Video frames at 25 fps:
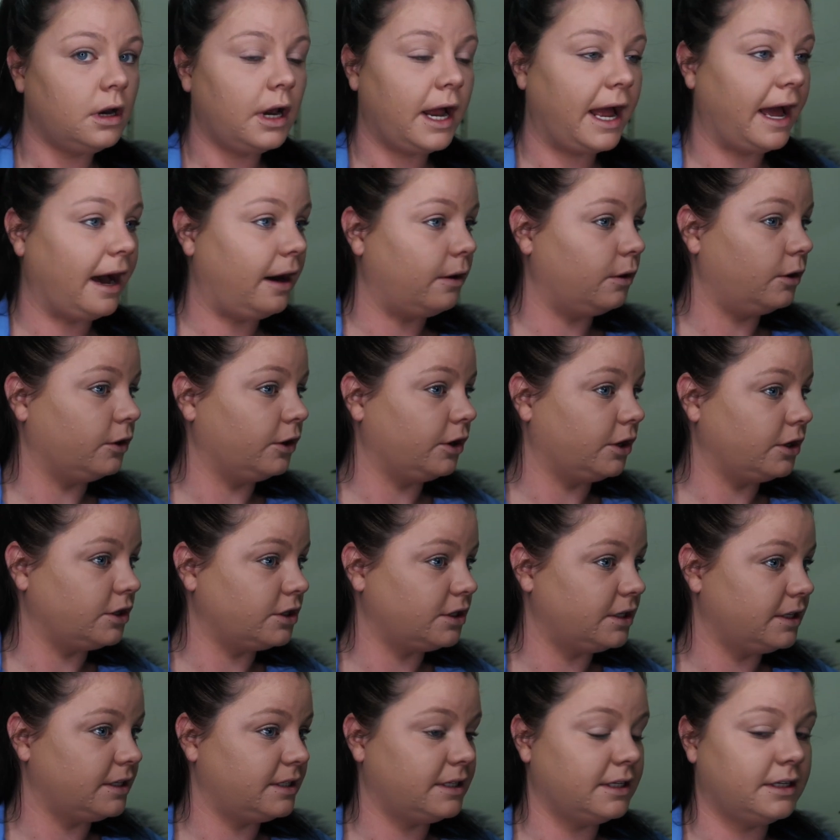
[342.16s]
how
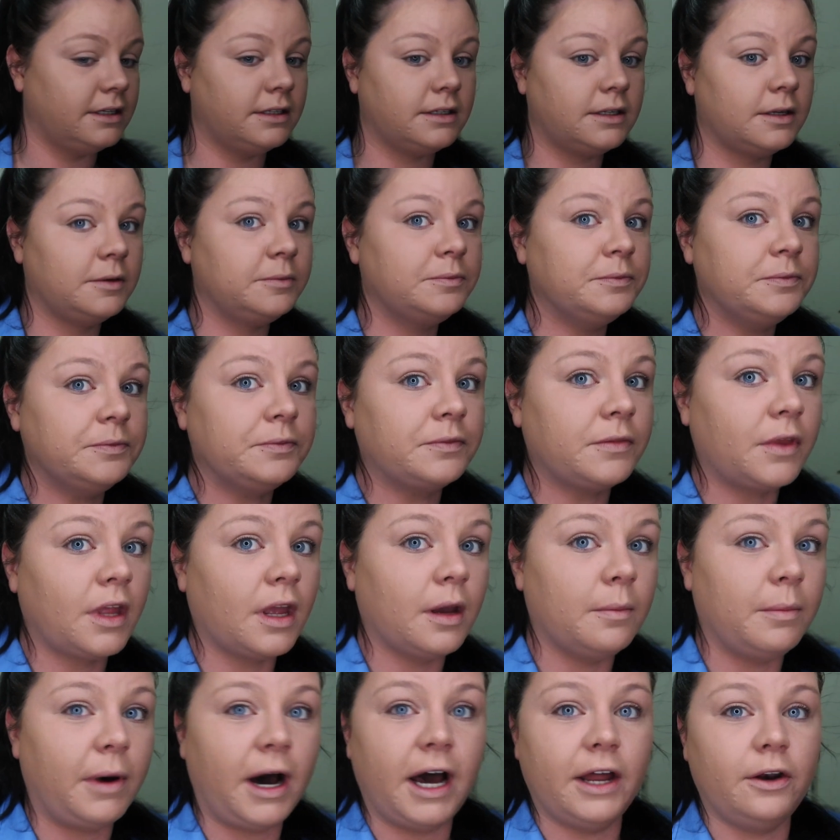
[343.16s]
orange this is,
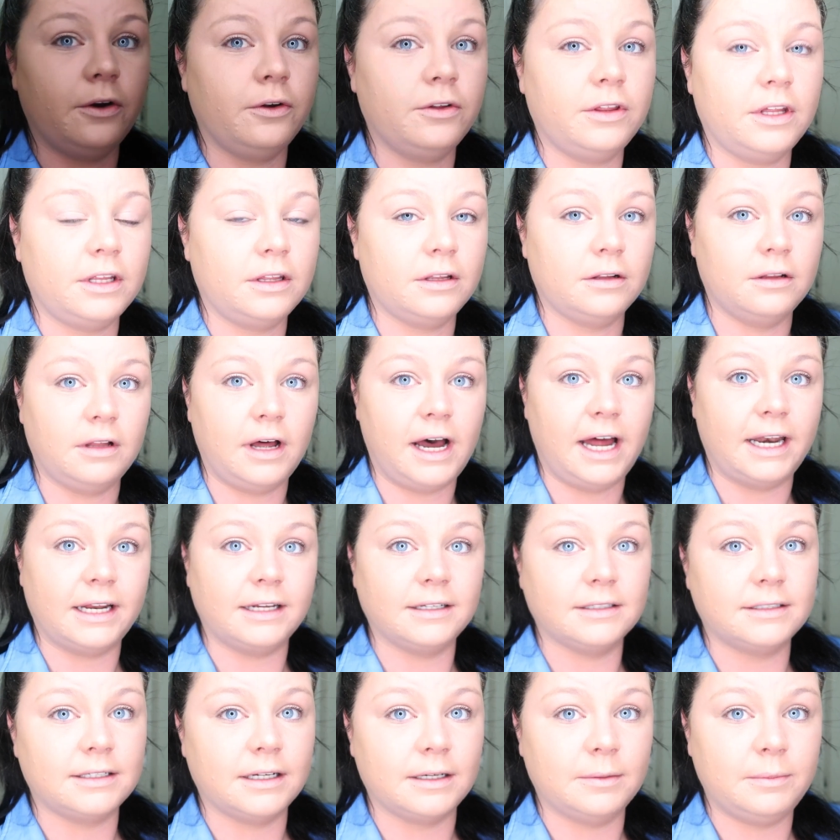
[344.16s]
but I don't think the
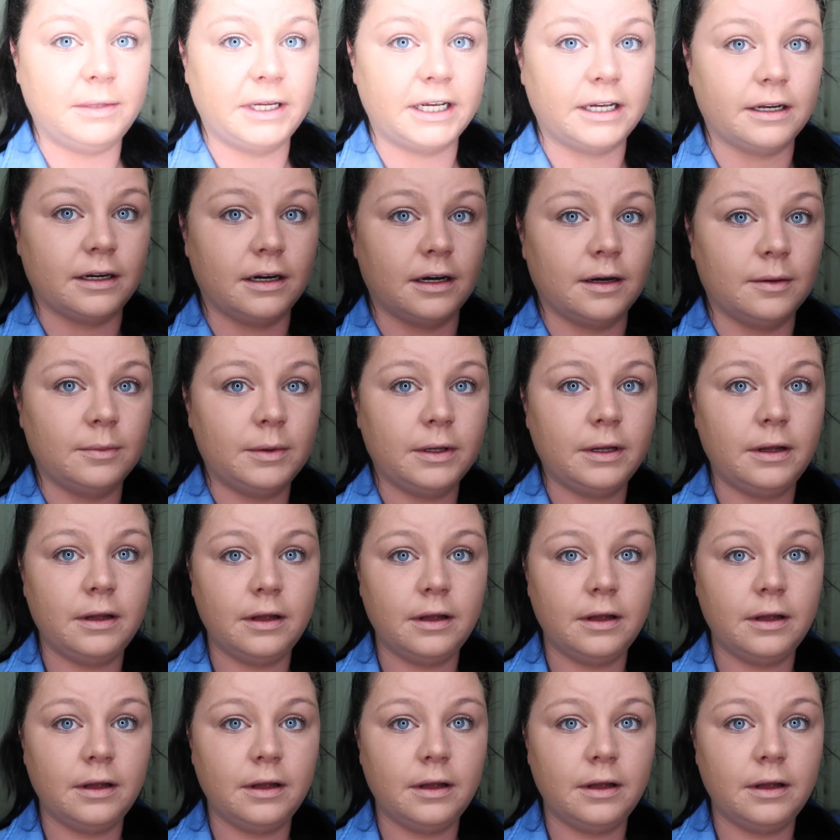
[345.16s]
lighting is going to pick it up.